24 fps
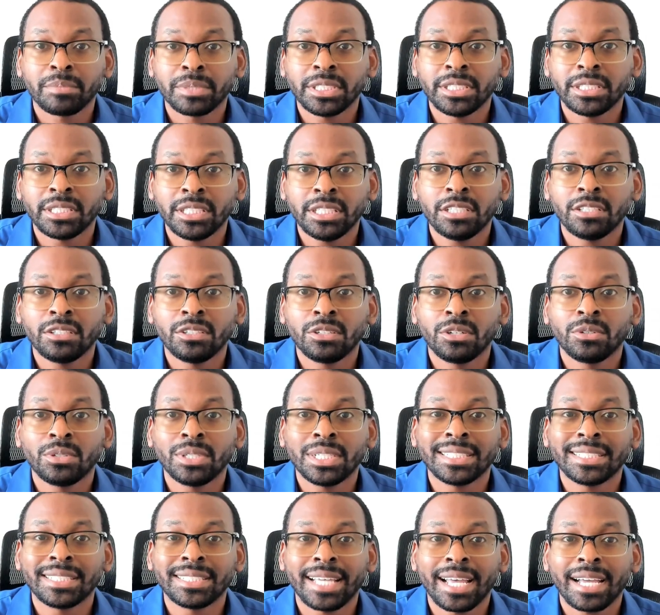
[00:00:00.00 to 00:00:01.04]
need to know
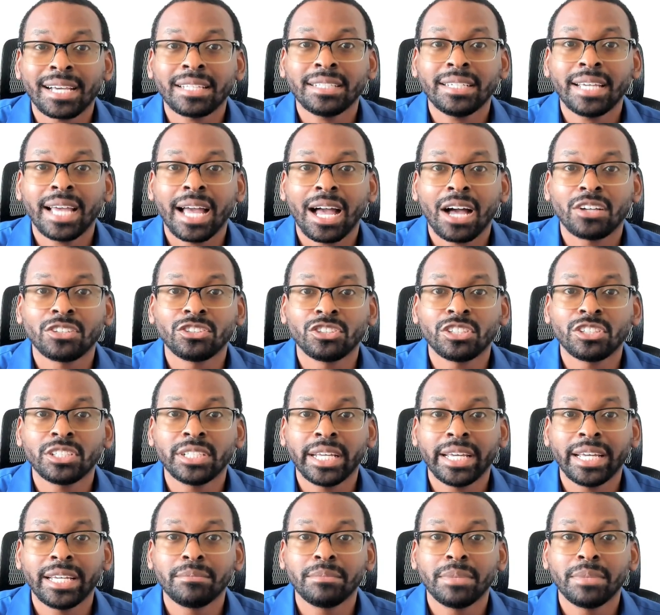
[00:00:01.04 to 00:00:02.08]
exactly how your
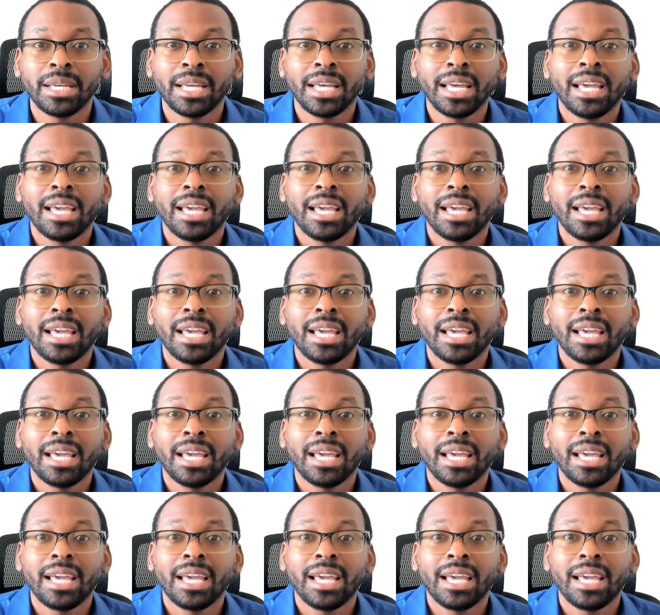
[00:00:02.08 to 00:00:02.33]
name